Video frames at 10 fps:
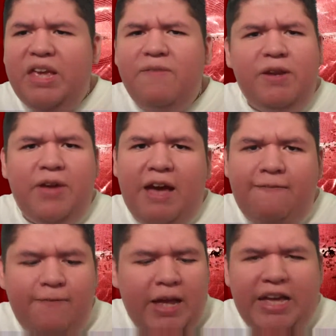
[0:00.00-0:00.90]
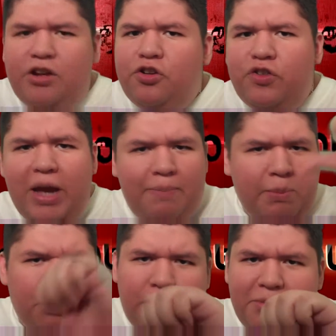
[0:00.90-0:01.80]
Even if you have haters, you got
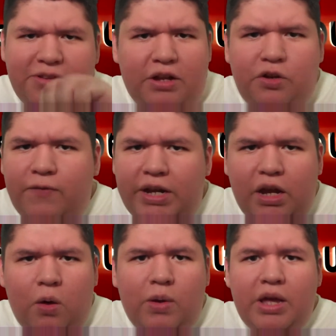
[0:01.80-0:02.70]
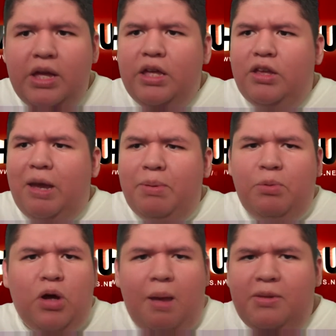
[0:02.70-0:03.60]
people thumbing down your video, you got
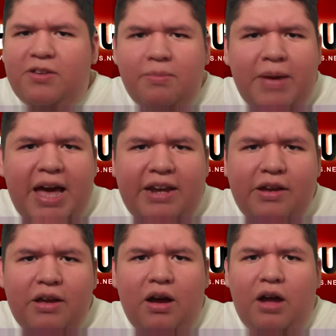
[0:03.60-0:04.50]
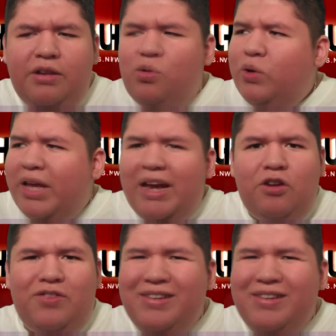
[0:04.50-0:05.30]
people commenting bad, who cares?